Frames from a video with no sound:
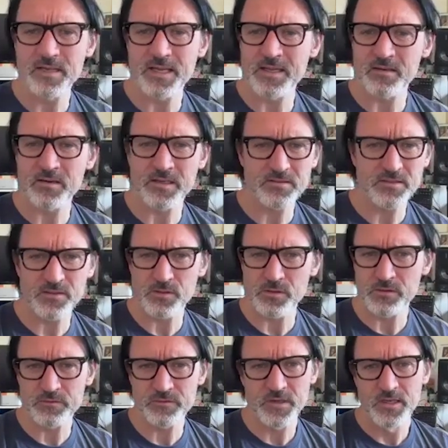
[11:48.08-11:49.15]
and I'd sort
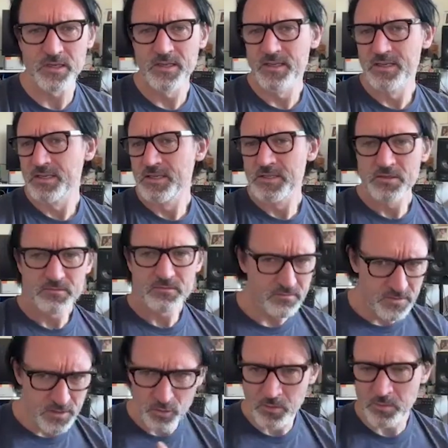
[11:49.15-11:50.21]
of
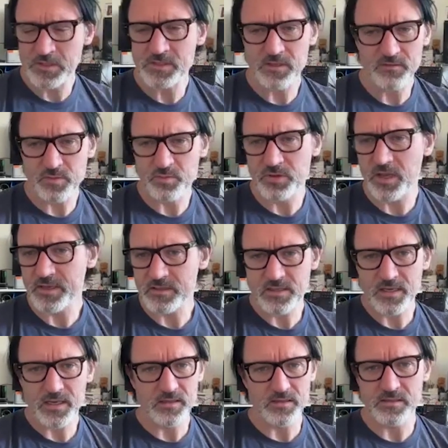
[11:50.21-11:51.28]
taught myself to play
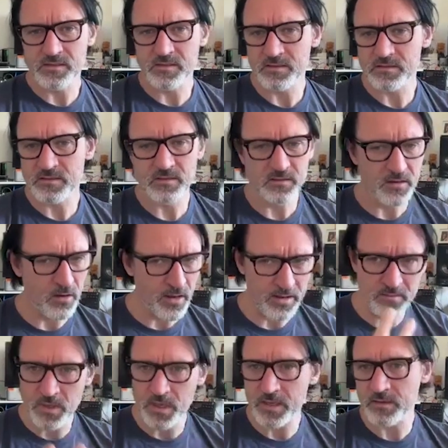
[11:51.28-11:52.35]
guitar listening to Iron
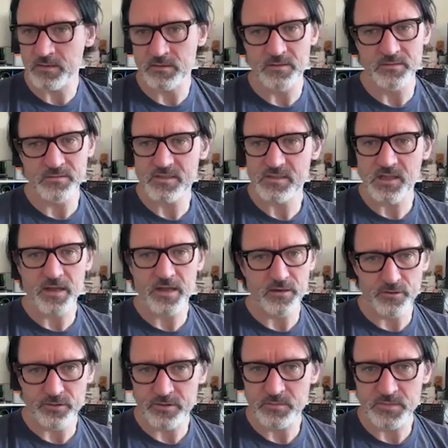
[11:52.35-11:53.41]
Maiden and
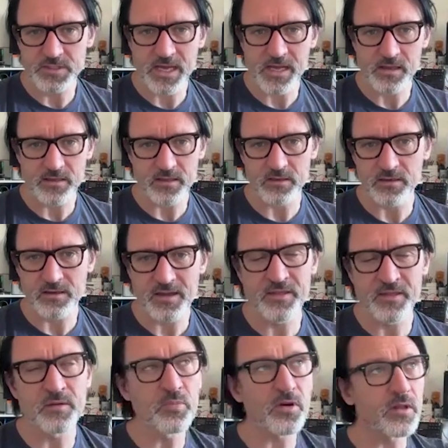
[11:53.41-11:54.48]
Slayer and Metallica. And
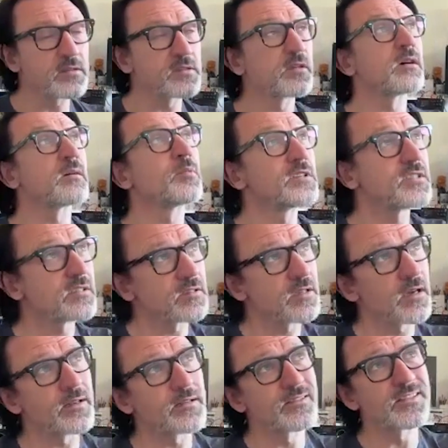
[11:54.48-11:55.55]
then by the time I
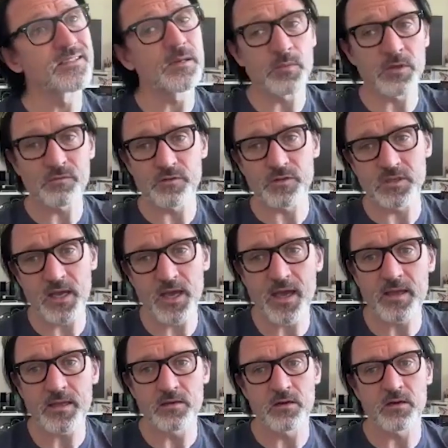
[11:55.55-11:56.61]
started something for
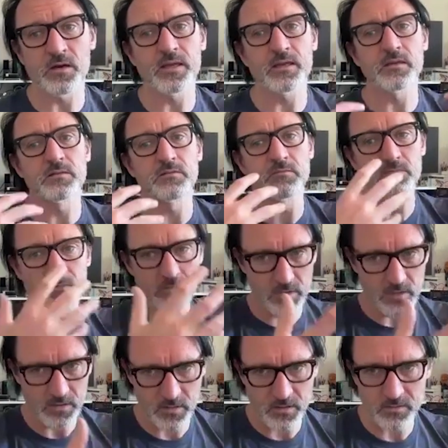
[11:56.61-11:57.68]
Kate, I had
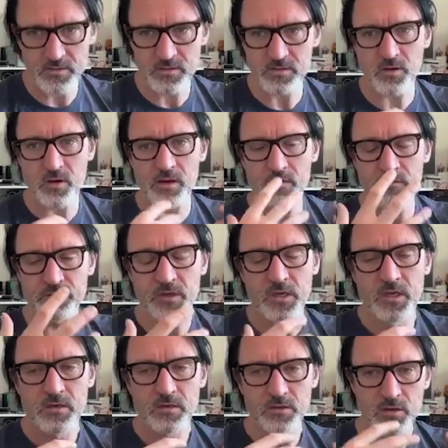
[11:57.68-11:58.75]
kind of
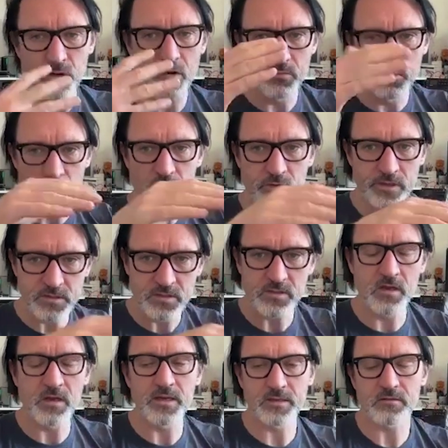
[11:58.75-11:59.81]
gone more into
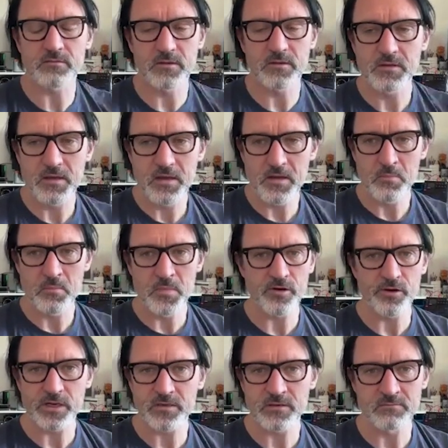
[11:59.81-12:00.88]
like
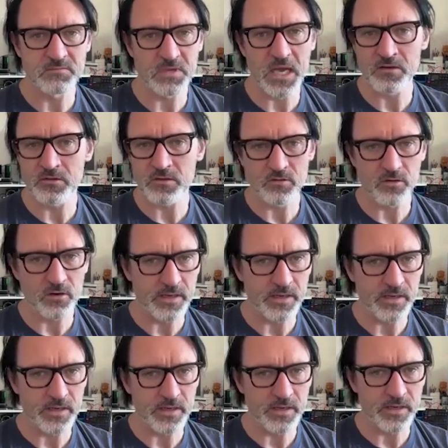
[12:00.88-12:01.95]
American
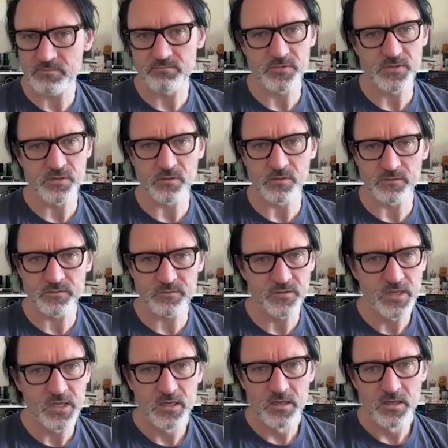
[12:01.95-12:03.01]
underground sort of
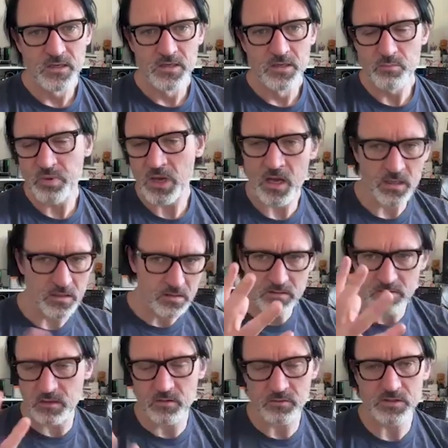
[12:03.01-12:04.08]
punk
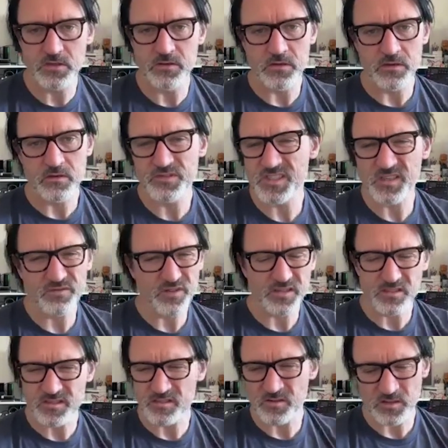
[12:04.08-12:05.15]
alternative stuff like
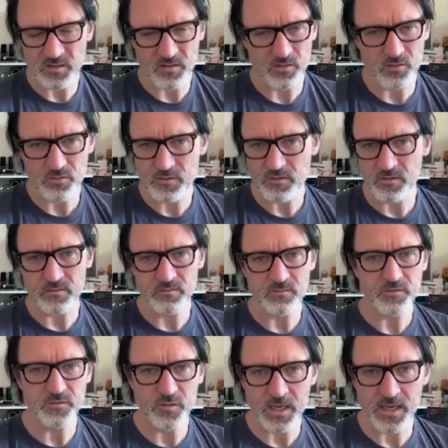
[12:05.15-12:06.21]
Sonic Youth and
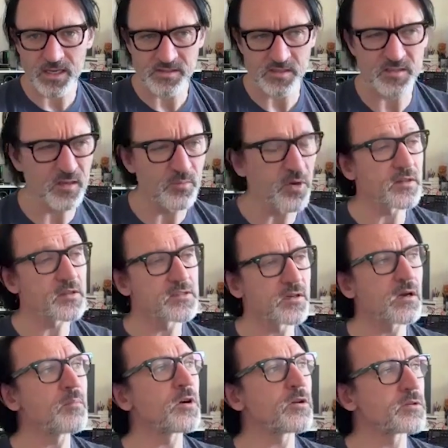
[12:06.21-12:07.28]
Fugazi. So by the
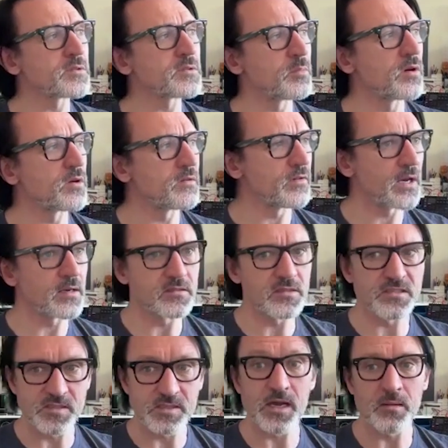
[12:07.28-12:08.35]
time I was motivated to
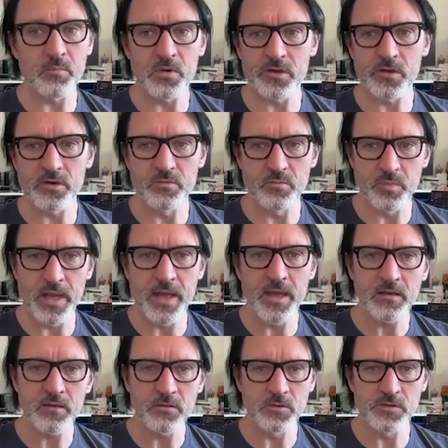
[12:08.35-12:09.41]
start my own
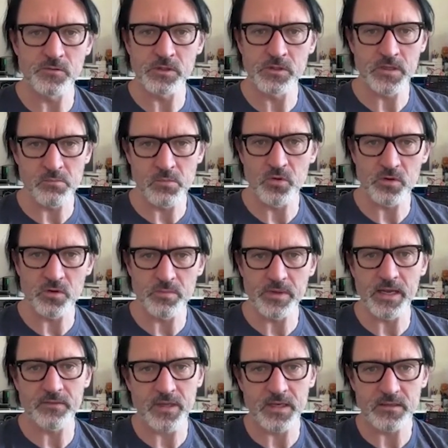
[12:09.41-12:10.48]
band, it was really more
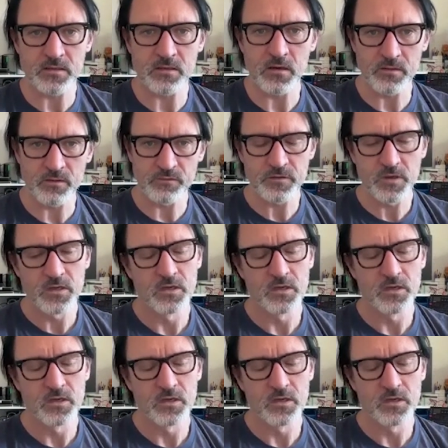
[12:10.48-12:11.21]
about that kind of